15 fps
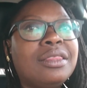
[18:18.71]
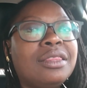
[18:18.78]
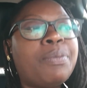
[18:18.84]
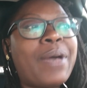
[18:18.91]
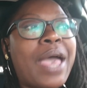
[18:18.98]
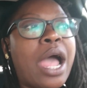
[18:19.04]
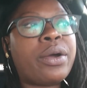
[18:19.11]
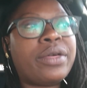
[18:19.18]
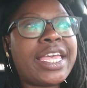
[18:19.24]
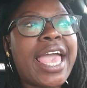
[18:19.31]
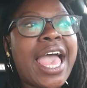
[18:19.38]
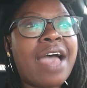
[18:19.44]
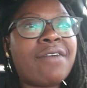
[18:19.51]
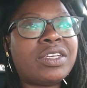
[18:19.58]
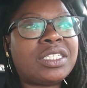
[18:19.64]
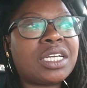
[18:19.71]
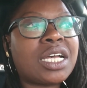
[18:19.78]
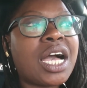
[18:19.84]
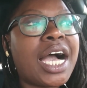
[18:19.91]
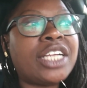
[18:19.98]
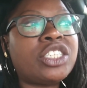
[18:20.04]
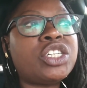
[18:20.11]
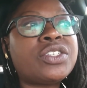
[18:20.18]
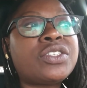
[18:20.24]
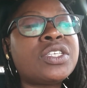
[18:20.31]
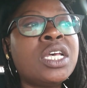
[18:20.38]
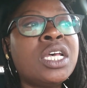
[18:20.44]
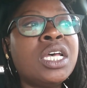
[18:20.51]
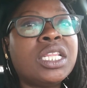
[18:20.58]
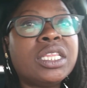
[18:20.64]
the power they have as a conscious
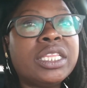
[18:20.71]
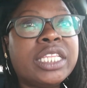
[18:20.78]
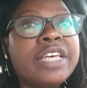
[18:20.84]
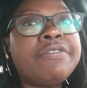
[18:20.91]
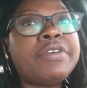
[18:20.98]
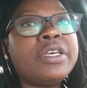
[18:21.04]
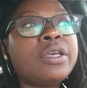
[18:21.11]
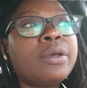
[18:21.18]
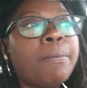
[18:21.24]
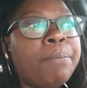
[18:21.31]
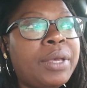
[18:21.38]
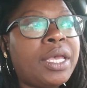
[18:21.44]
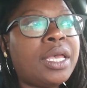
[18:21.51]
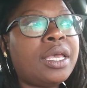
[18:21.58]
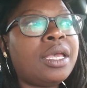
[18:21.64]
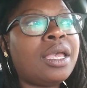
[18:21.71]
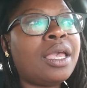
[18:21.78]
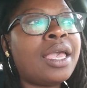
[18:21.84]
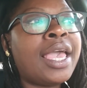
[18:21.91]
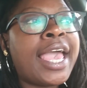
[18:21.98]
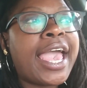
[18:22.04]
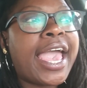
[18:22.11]
living being.